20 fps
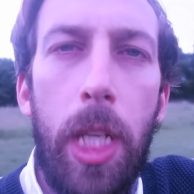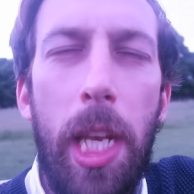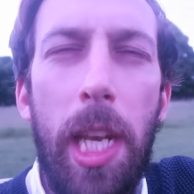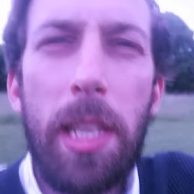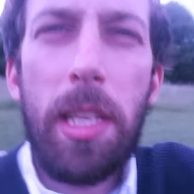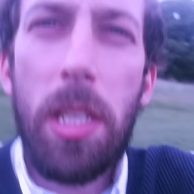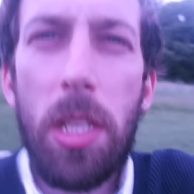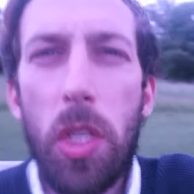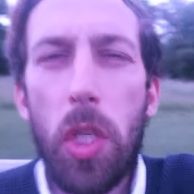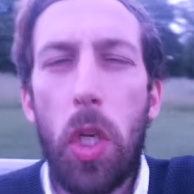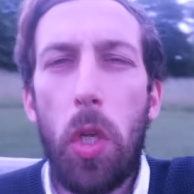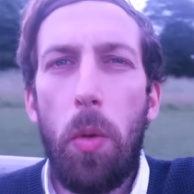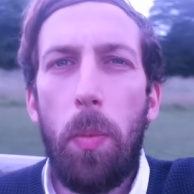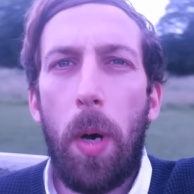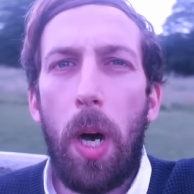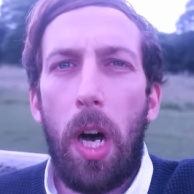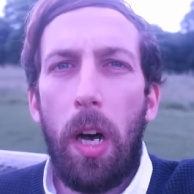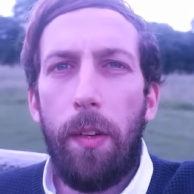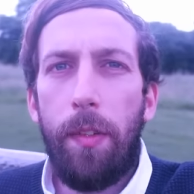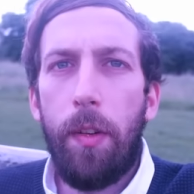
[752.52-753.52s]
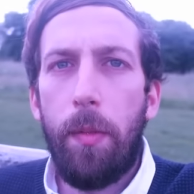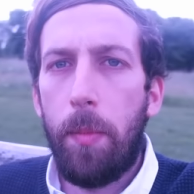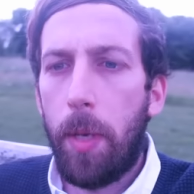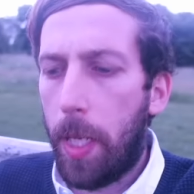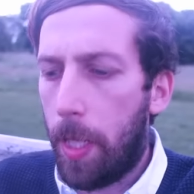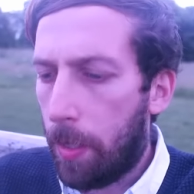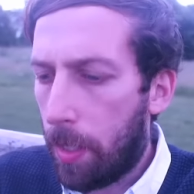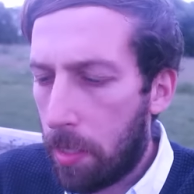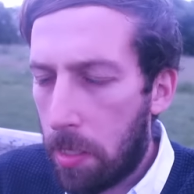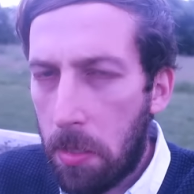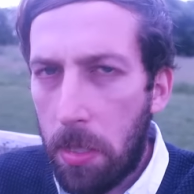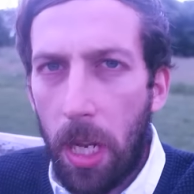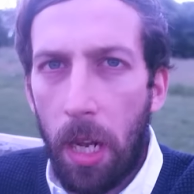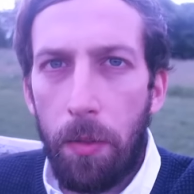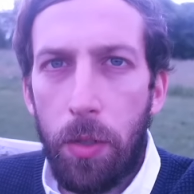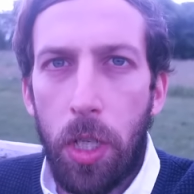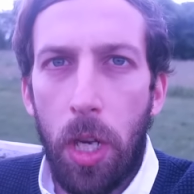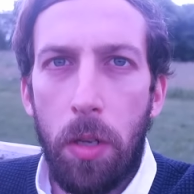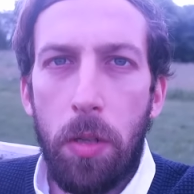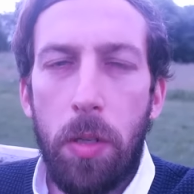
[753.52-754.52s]
And this is a new path for me. This is how
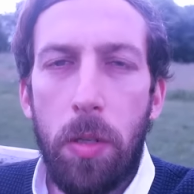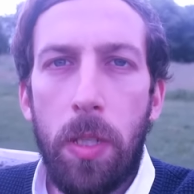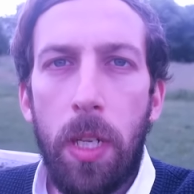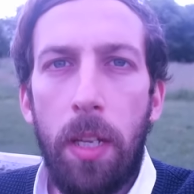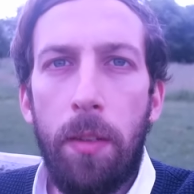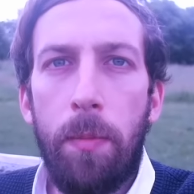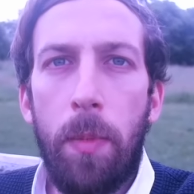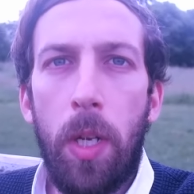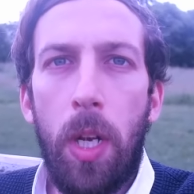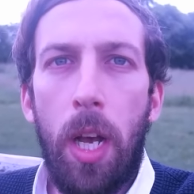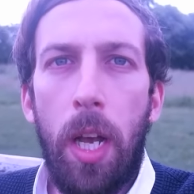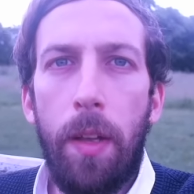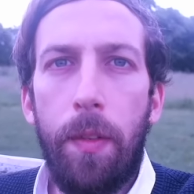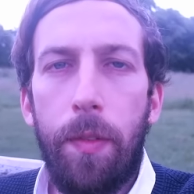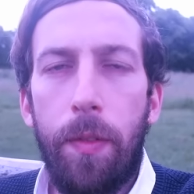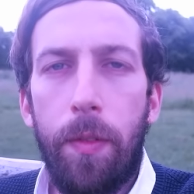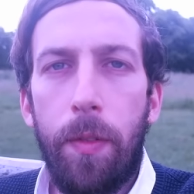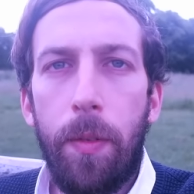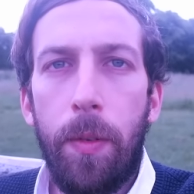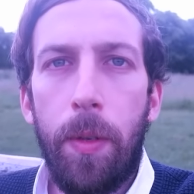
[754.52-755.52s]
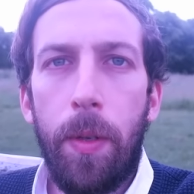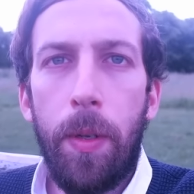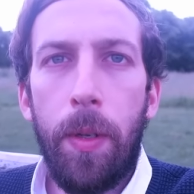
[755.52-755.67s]
I've chosen to live my life.